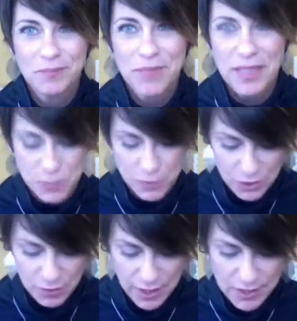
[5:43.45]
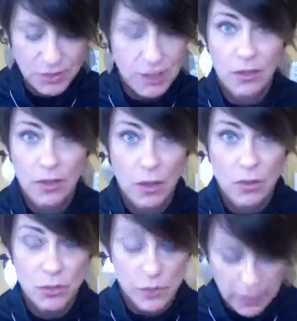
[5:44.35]
That's where you want to do it. And you can go
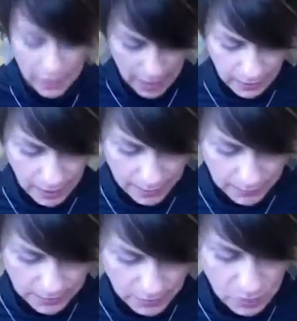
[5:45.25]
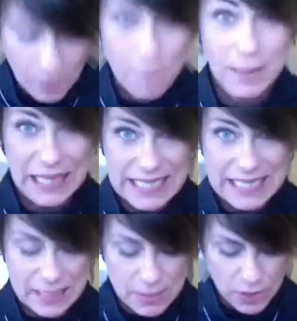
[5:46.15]
do it a couple
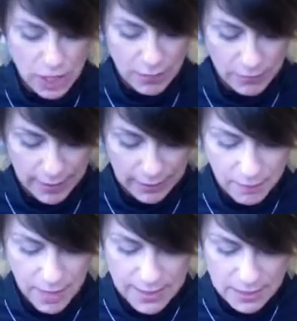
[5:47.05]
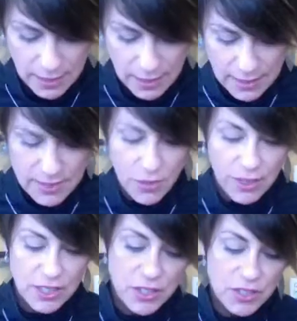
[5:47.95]
places, which I would recommend. So
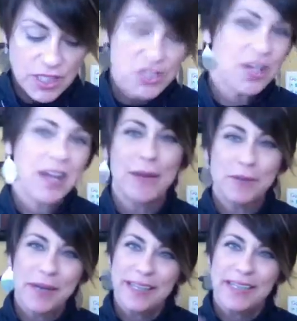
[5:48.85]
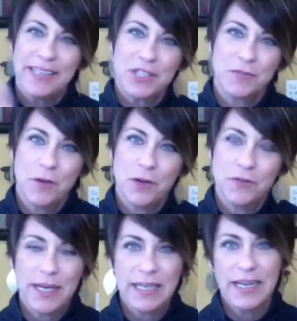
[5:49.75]
get your camera ready, get your phone
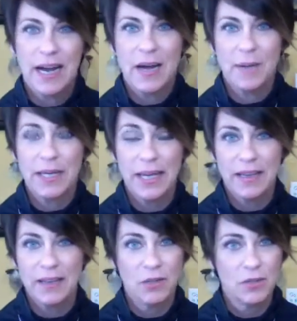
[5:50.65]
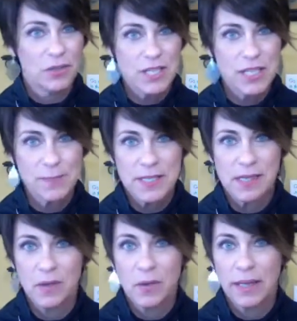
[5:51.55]
ready. Again, Google tips
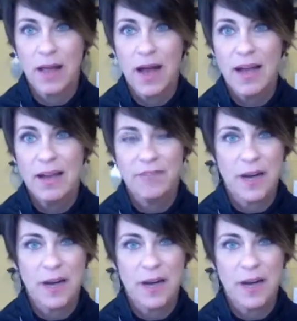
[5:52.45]
on going live.